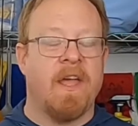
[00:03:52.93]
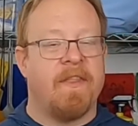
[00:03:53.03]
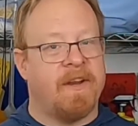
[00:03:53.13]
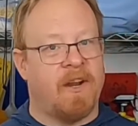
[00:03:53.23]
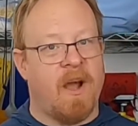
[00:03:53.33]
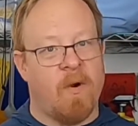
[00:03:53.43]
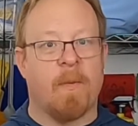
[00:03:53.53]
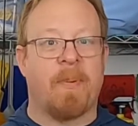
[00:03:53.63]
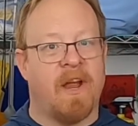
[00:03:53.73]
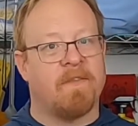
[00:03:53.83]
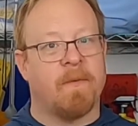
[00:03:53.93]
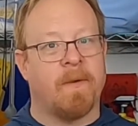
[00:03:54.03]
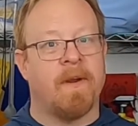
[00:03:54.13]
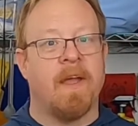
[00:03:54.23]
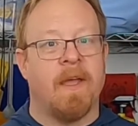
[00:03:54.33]
that you're not well prepared
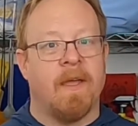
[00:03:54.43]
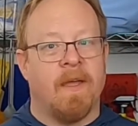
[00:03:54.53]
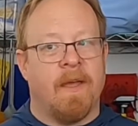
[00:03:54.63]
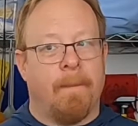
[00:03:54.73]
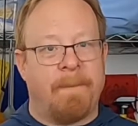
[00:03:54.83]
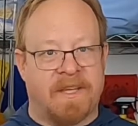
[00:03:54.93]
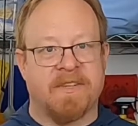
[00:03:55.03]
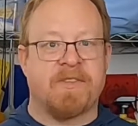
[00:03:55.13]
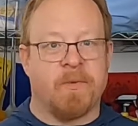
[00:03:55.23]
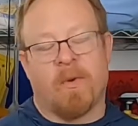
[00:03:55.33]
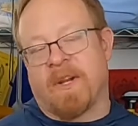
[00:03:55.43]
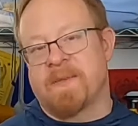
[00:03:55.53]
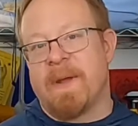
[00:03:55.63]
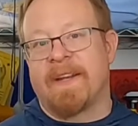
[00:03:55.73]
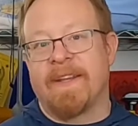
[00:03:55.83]
for, because you weren't
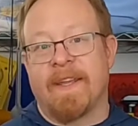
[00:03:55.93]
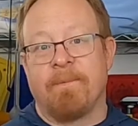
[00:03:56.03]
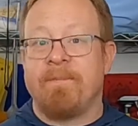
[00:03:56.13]
expecting it.